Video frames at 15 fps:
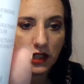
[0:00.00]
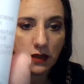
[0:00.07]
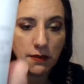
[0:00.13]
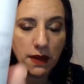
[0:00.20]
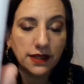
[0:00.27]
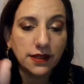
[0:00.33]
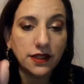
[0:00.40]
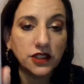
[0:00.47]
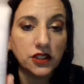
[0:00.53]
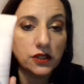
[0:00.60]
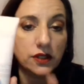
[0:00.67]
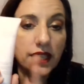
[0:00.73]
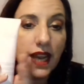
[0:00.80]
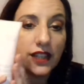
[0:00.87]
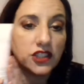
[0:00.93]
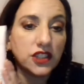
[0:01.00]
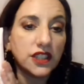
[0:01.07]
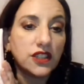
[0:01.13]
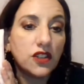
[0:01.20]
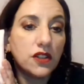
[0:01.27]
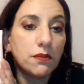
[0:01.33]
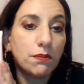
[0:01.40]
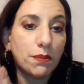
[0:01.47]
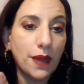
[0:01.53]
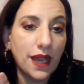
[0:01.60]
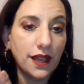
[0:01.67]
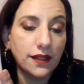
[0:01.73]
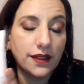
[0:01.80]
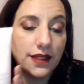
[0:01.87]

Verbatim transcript: gel mask because you can actually go to bed.